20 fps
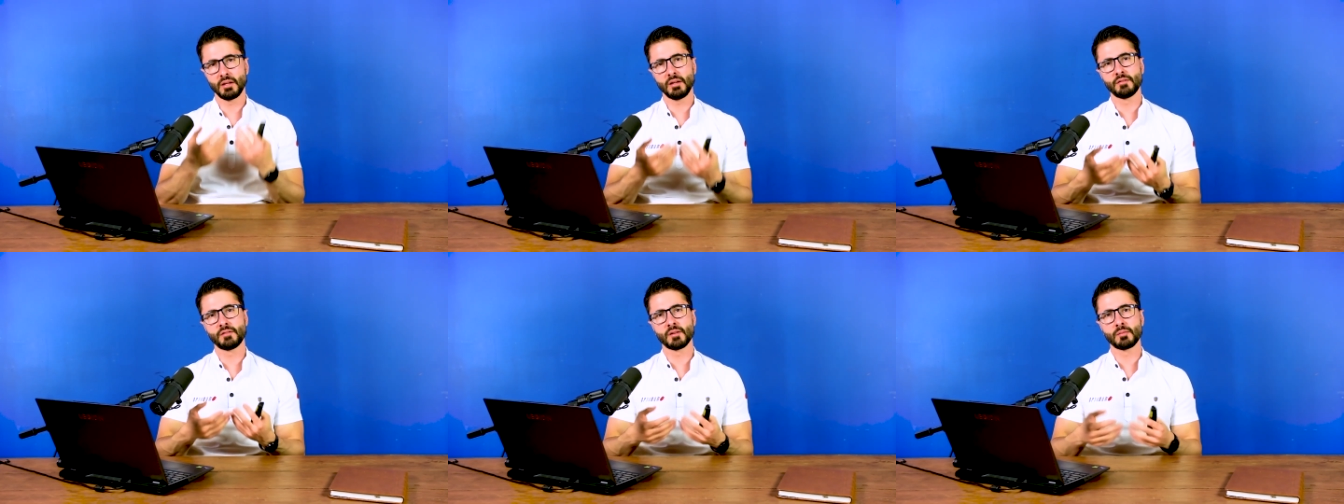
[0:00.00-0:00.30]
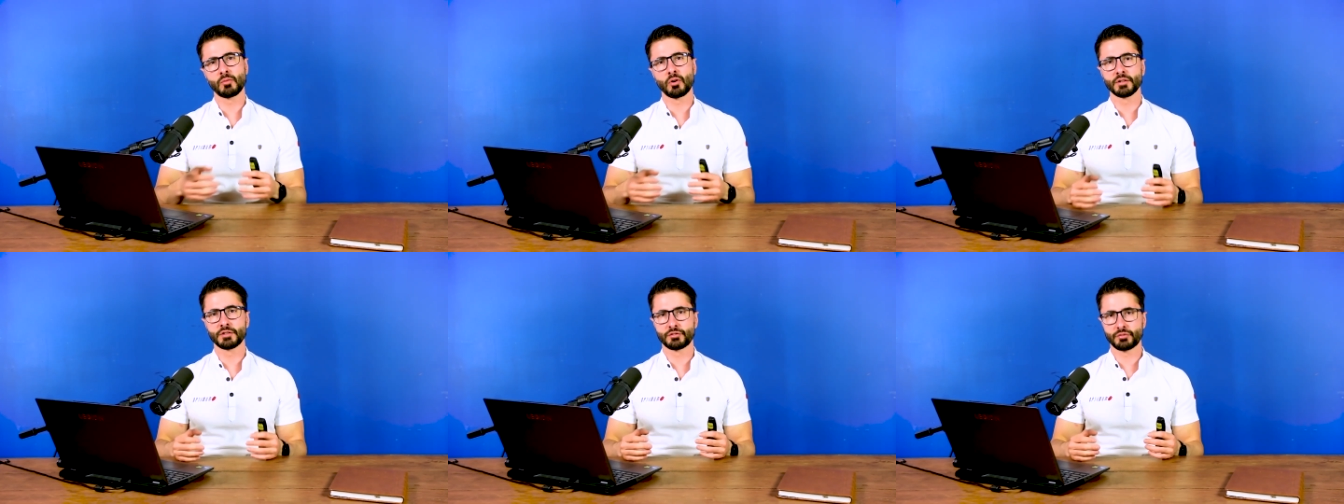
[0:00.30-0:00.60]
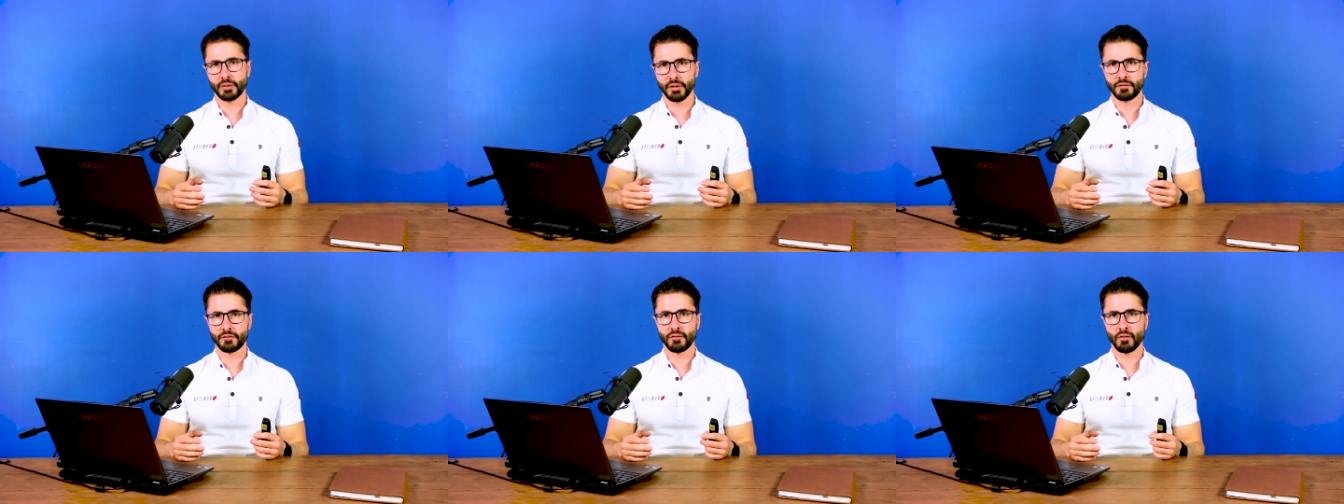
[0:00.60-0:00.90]
even more
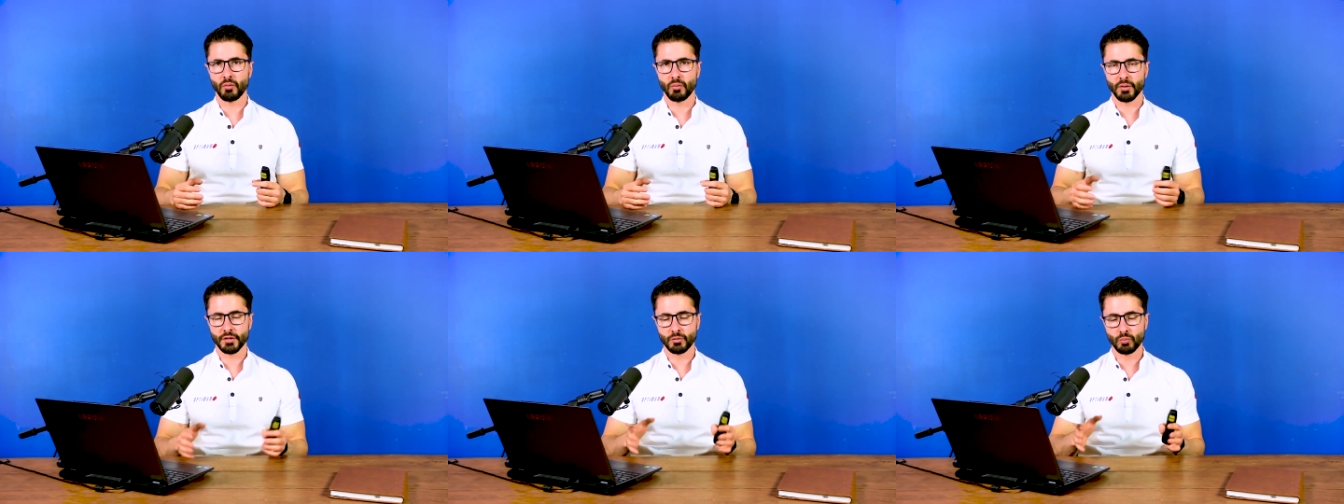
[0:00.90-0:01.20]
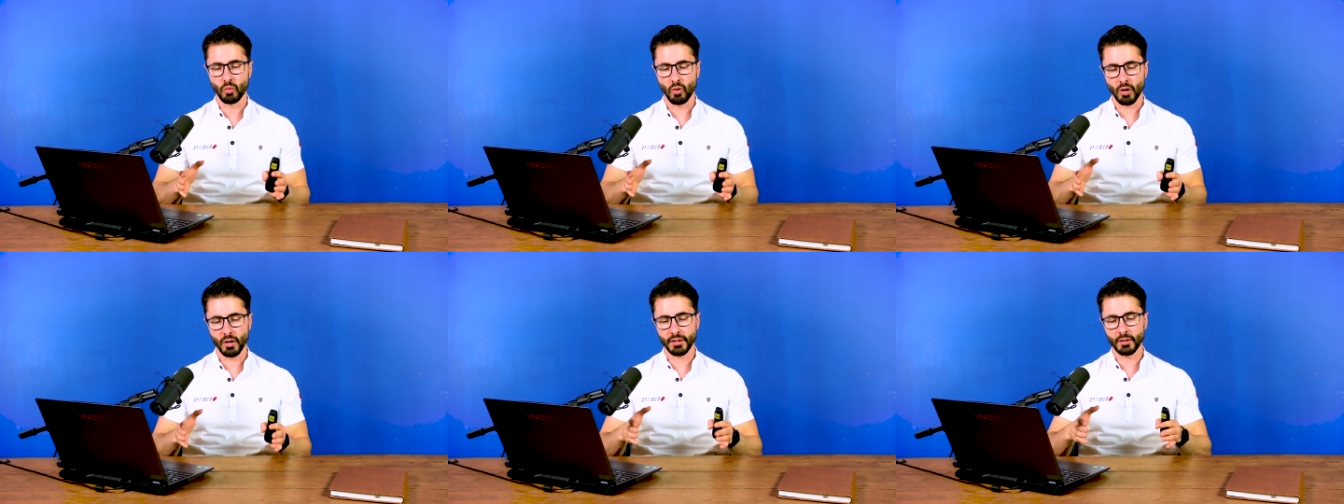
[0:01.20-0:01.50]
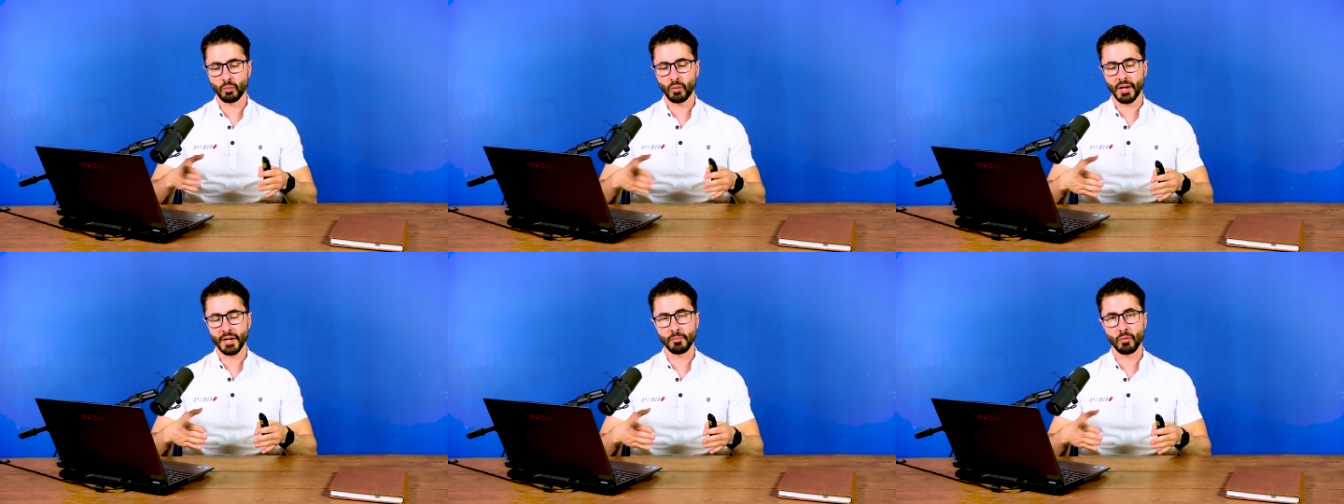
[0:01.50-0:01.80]
straightforward
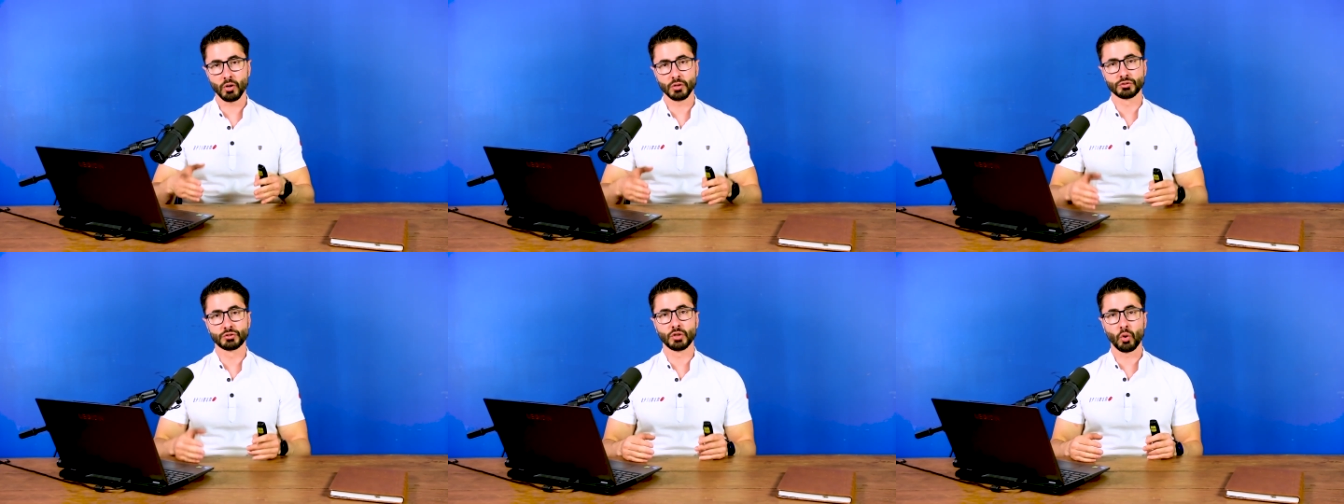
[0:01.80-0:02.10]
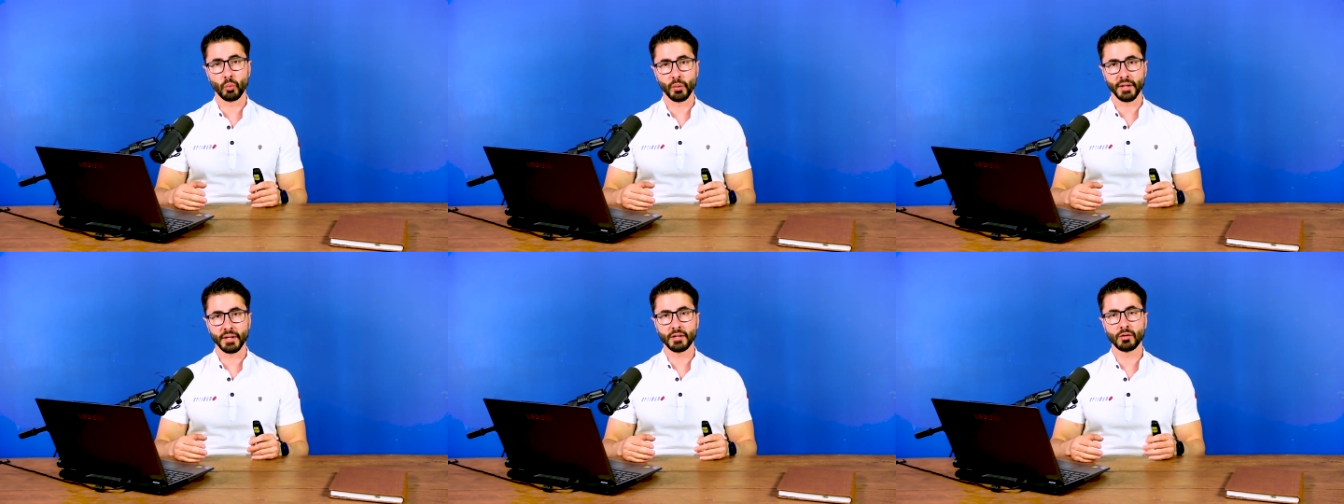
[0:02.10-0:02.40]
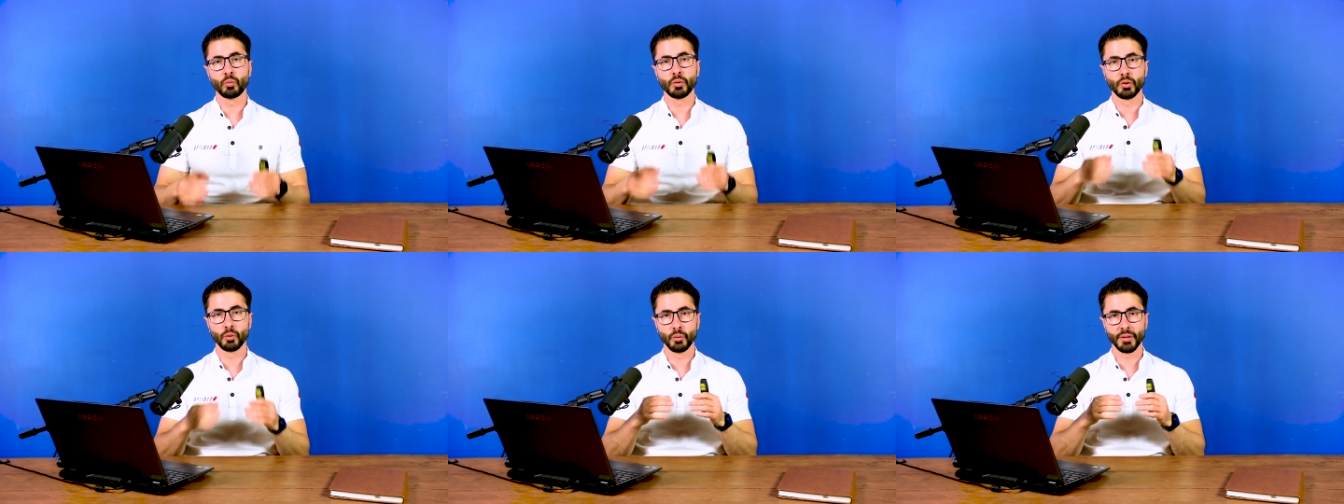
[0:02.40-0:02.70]
why more toe
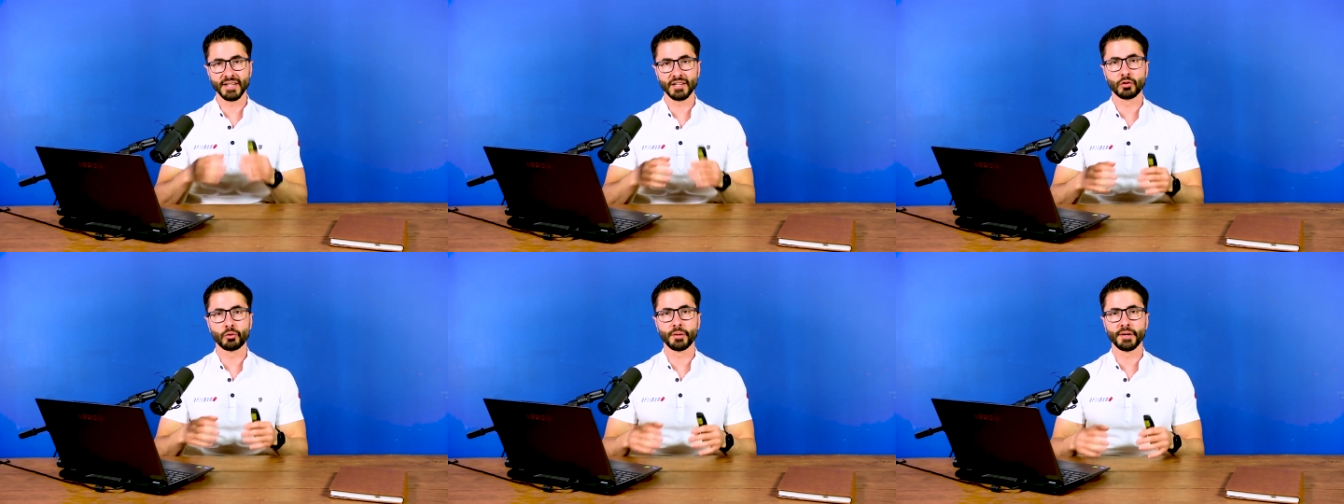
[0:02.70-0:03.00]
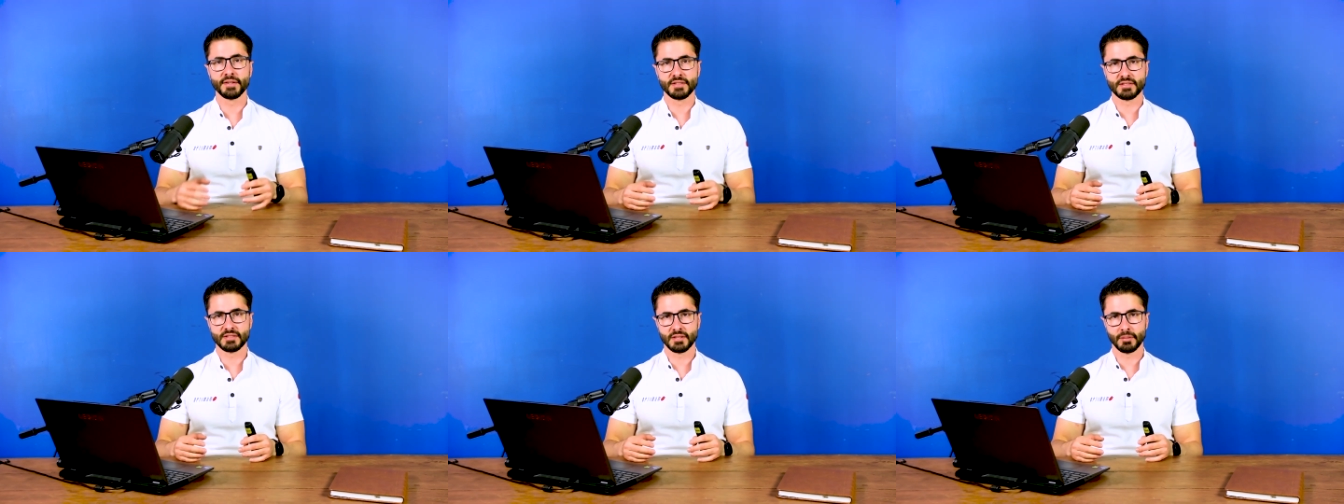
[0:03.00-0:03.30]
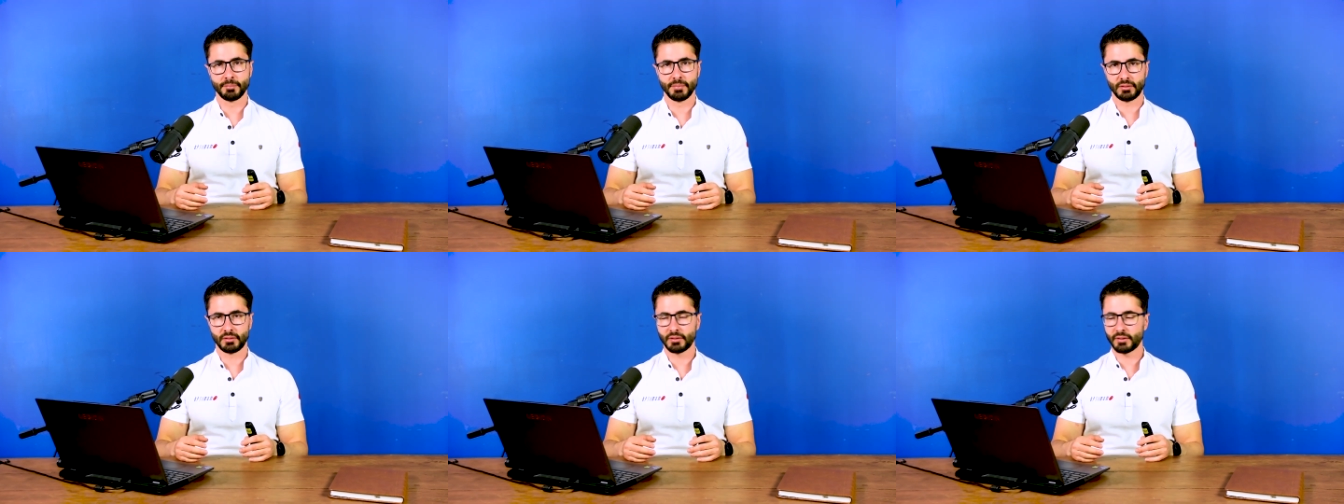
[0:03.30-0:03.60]
in will increase
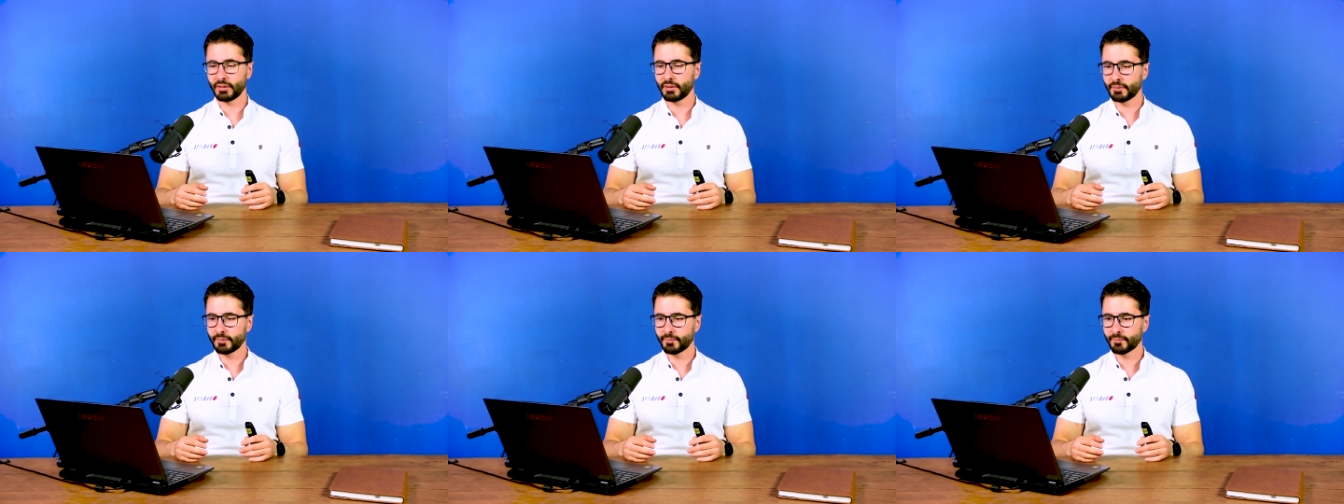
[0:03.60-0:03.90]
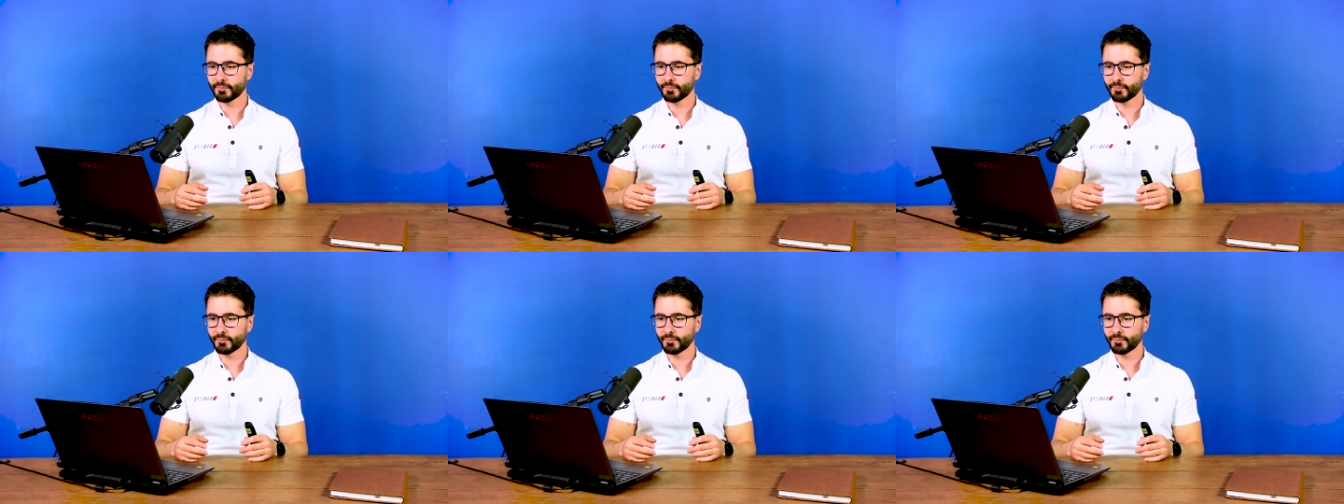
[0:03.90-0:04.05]
stability.